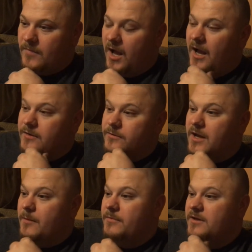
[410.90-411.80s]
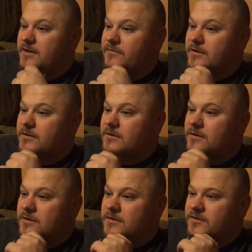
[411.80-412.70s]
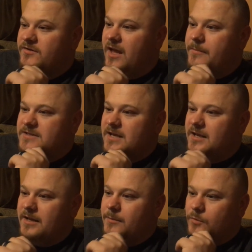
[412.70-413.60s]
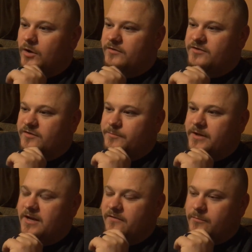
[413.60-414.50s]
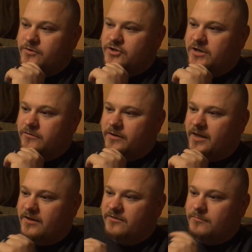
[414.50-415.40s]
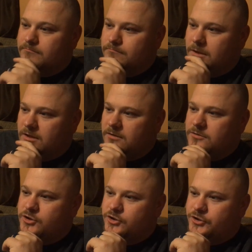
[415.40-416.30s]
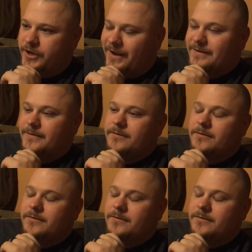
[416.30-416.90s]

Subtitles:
I do not believe it. Sabatelli and Moss just beat Heavy Machinery. That is some bullshit.